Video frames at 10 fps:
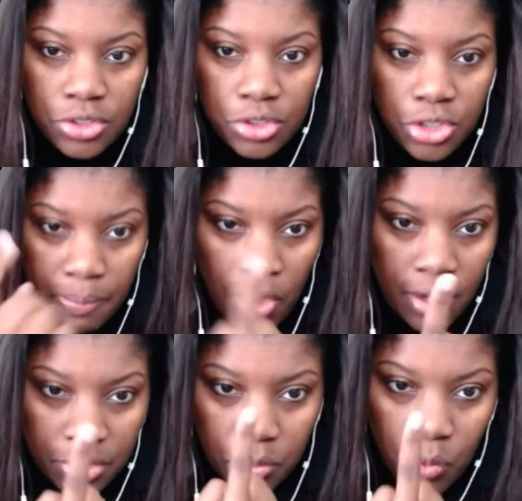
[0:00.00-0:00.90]
to jump
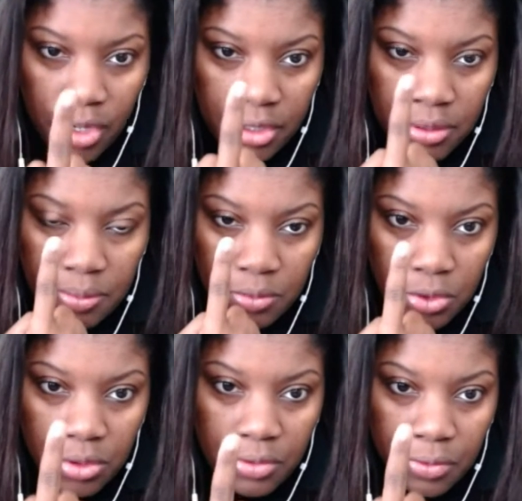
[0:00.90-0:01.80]
on to one
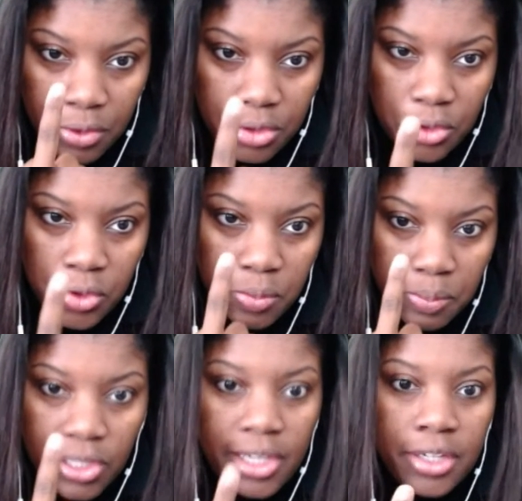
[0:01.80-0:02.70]
universal
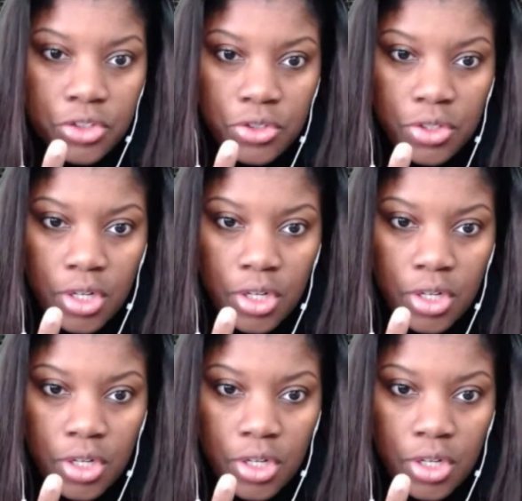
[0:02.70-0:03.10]
pledge